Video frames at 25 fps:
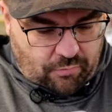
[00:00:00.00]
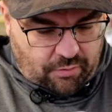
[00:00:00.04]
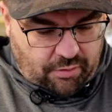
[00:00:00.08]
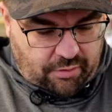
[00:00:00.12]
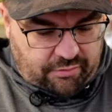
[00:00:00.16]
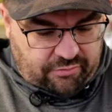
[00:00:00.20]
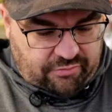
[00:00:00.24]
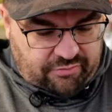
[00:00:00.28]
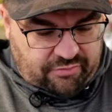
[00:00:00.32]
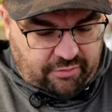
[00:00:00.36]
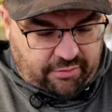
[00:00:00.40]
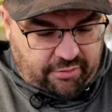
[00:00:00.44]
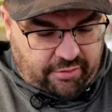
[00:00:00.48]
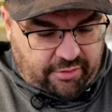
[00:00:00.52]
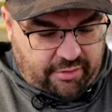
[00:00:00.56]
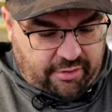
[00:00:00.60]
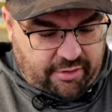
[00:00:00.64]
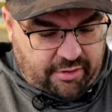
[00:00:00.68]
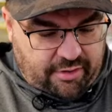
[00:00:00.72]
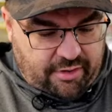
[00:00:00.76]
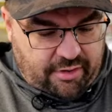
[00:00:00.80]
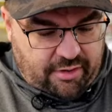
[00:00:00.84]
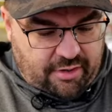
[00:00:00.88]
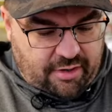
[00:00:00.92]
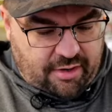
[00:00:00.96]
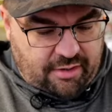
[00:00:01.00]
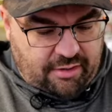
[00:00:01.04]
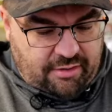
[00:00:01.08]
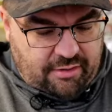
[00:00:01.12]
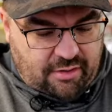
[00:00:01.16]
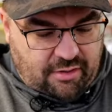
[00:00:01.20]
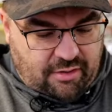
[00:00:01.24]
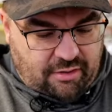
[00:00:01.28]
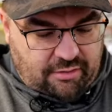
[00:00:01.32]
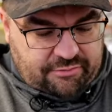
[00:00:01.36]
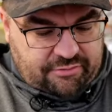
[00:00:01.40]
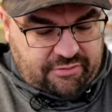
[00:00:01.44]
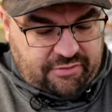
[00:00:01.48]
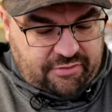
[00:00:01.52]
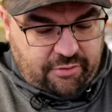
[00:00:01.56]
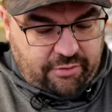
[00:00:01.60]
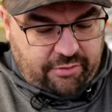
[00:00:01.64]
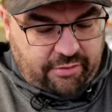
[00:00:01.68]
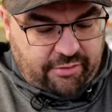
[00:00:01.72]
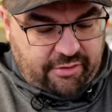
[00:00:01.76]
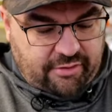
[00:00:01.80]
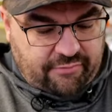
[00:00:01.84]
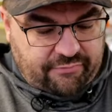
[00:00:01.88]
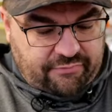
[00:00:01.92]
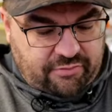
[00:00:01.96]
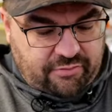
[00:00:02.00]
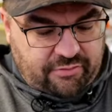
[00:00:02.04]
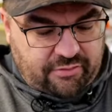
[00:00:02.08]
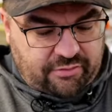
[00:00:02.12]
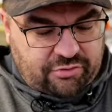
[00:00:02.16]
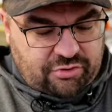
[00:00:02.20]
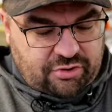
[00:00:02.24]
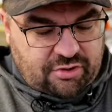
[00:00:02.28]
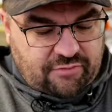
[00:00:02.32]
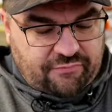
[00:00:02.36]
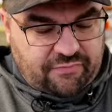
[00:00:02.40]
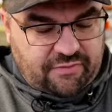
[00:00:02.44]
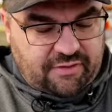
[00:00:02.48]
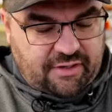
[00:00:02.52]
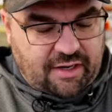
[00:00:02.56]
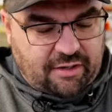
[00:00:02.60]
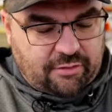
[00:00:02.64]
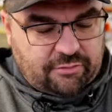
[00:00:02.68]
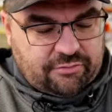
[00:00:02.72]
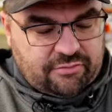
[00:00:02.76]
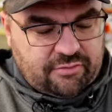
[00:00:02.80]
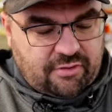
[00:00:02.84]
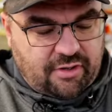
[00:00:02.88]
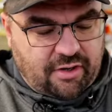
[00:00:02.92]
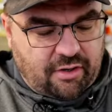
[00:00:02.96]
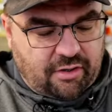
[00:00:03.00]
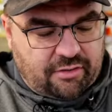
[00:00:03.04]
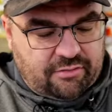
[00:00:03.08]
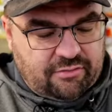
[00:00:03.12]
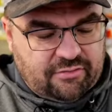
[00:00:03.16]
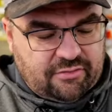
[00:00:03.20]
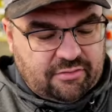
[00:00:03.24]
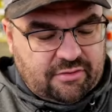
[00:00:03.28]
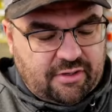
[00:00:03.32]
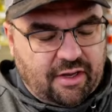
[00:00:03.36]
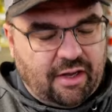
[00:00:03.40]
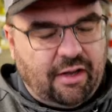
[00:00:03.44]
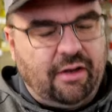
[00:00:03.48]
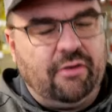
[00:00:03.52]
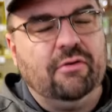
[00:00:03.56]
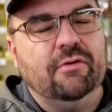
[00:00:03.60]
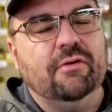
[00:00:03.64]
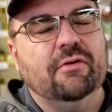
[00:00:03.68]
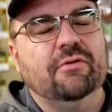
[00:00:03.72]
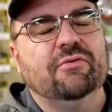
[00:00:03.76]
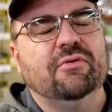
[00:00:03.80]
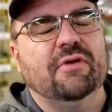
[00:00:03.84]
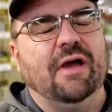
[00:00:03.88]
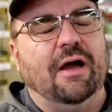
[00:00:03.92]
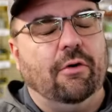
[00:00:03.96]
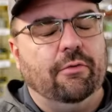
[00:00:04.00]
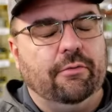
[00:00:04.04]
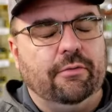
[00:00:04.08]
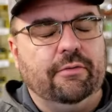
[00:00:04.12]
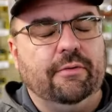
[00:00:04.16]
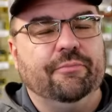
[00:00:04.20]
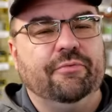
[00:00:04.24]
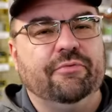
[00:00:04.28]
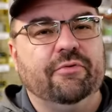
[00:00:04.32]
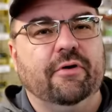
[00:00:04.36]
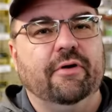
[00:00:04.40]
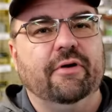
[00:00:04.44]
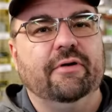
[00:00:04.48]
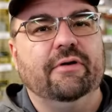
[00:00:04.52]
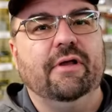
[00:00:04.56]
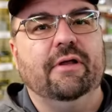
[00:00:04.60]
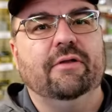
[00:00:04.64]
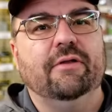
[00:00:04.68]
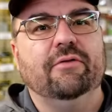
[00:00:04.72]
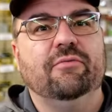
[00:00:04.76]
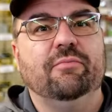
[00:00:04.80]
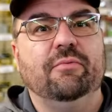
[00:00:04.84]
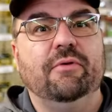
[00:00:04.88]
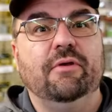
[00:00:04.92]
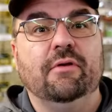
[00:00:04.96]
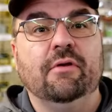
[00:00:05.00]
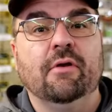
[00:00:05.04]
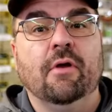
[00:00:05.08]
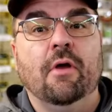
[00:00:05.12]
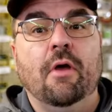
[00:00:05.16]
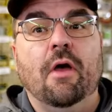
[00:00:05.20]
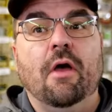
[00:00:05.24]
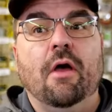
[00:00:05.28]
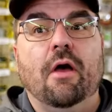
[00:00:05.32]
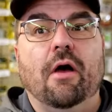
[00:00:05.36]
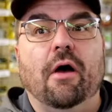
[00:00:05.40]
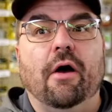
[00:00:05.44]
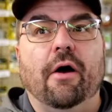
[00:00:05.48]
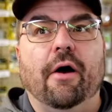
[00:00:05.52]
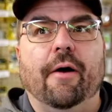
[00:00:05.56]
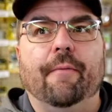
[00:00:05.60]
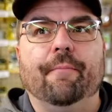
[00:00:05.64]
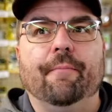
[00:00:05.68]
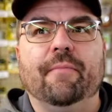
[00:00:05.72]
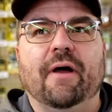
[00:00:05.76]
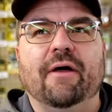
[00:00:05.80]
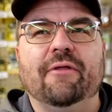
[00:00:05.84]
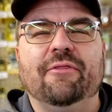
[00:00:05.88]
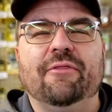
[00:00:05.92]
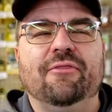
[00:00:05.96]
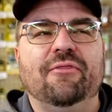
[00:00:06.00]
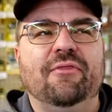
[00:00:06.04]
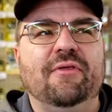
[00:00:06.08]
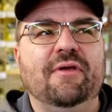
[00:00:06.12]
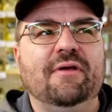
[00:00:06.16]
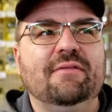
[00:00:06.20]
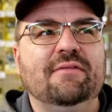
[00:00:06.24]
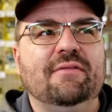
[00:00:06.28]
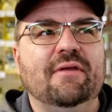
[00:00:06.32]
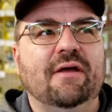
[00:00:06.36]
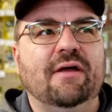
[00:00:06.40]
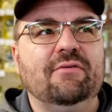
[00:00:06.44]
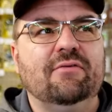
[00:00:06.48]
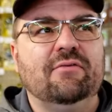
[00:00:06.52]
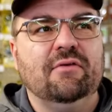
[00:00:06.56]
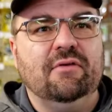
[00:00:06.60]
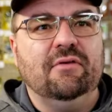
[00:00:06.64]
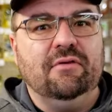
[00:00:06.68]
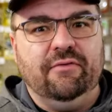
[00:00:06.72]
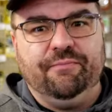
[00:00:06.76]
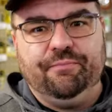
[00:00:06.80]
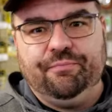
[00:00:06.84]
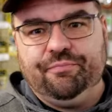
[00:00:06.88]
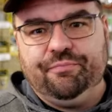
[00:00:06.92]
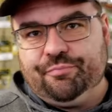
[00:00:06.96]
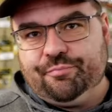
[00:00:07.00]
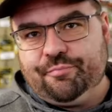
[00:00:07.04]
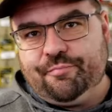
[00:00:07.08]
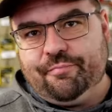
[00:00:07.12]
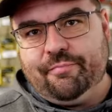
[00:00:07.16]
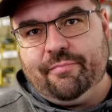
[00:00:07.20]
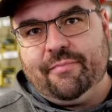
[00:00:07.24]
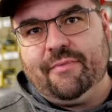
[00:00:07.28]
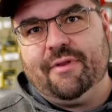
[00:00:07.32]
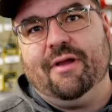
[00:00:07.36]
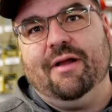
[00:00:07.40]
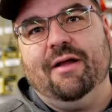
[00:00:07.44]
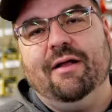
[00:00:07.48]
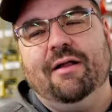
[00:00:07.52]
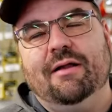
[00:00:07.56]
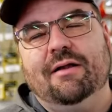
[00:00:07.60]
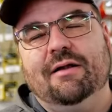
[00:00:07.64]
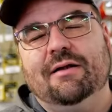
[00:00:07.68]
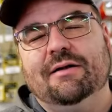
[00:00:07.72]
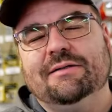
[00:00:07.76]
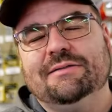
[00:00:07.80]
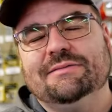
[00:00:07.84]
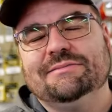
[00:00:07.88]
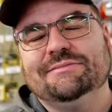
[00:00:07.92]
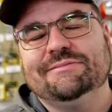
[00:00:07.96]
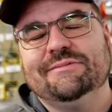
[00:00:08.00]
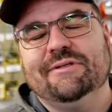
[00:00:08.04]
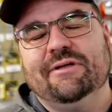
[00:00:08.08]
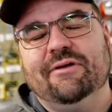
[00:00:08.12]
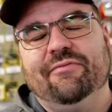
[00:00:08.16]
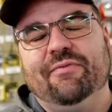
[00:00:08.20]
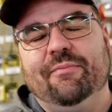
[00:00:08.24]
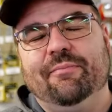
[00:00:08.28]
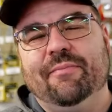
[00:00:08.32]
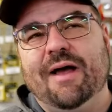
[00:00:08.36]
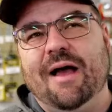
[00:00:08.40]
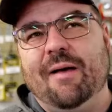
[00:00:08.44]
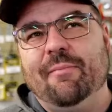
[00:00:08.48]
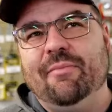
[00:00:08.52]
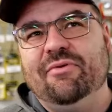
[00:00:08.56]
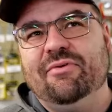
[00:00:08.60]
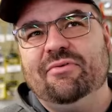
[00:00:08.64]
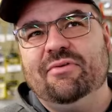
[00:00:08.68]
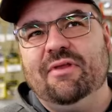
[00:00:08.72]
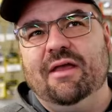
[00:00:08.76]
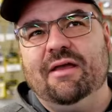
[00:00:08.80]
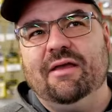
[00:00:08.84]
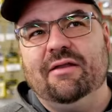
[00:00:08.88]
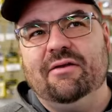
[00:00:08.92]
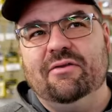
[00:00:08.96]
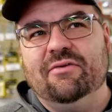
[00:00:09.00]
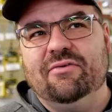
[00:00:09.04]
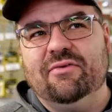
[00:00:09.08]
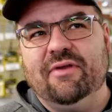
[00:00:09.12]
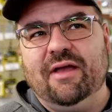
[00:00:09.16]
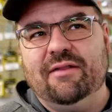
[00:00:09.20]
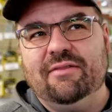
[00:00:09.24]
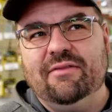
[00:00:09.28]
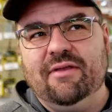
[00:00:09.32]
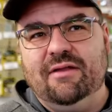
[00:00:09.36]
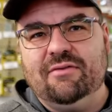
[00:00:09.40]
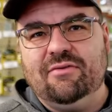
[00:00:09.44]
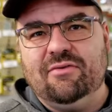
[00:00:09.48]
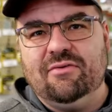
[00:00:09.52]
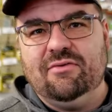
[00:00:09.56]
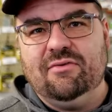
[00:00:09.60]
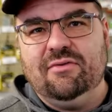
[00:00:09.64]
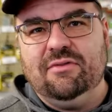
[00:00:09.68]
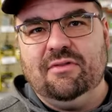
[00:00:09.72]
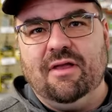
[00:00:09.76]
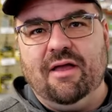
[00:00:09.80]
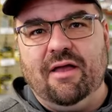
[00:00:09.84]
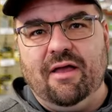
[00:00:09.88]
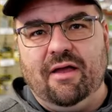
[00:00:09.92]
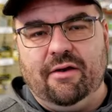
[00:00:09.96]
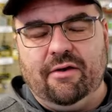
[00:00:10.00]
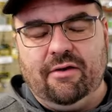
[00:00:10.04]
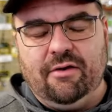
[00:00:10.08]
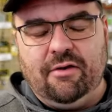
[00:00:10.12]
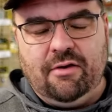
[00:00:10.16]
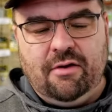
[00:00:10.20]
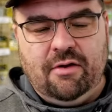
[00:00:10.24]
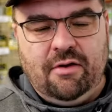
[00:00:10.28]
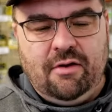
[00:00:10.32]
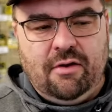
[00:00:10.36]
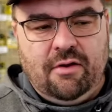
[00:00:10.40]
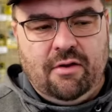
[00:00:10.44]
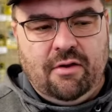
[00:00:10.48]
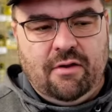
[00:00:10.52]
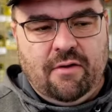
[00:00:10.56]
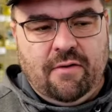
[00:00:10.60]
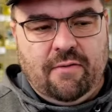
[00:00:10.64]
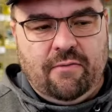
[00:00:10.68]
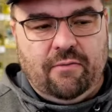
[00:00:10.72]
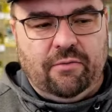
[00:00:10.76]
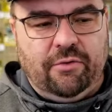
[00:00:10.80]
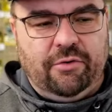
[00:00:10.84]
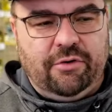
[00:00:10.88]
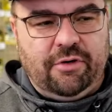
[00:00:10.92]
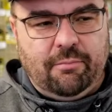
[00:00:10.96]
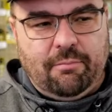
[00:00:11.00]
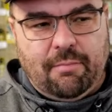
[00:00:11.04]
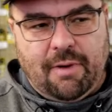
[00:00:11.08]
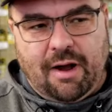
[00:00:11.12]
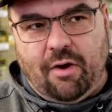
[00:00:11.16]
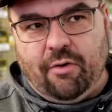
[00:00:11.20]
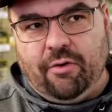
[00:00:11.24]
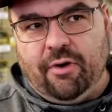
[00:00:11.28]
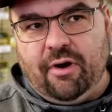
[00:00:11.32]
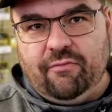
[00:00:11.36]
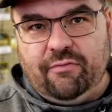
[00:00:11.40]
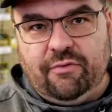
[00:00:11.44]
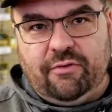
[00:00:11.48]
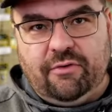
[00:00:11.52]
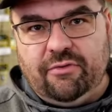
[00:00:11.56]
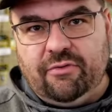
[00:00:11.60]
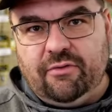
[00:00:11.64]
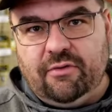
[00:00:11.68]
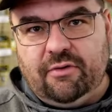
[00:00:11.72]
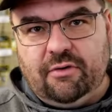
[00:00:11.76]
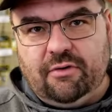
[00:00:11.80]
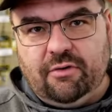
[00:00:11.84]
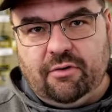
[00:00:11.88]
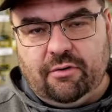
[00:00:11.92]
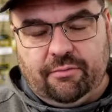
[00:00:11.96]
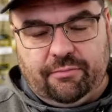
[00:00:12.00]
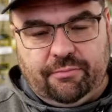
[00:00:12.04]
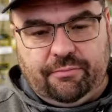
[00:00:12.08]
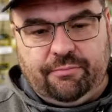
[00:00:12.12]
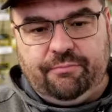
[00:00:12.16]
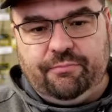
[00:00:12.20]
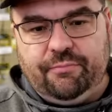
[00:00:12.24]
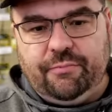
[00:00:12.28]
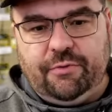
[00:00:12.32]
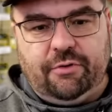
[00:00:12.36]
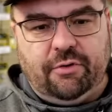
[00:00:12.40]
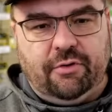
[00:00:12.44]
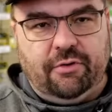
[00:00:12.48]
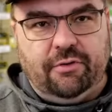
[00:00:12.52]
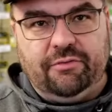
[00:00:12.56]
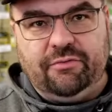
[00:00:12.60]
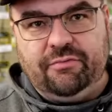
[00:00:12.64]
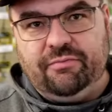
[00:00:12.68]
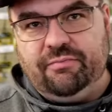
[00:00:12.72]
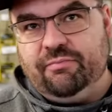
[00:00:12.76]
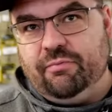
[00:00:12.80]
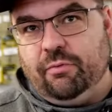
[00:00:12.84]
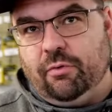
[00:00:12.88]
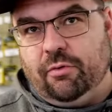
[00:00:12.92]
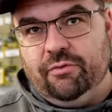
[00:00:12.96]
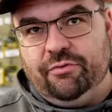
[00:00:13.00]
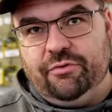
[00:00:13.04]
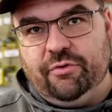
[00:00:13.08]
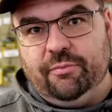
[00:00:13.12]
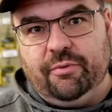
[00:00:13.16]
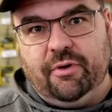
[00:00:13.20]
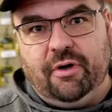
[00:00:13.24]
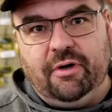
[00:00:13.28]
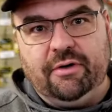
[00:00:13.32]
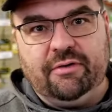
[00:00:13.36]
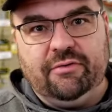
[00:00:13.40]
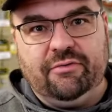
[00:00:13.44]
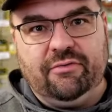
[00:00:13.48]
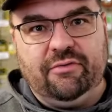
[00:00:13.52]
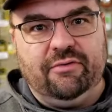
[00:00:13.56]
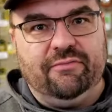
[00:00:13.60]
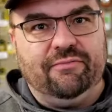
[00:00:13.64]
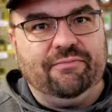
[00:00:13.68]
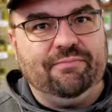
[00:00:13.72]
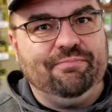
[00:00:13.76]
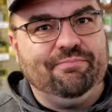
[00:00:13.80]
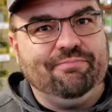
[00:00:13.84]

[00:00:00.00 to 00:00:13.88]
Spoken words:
Is there any alternative to the Jiffy Ice Scout? I'm sorry, I can't speak. I think that's it. If I'm not mistaken, is that sled where you can mount everything, or it holds your buckets? If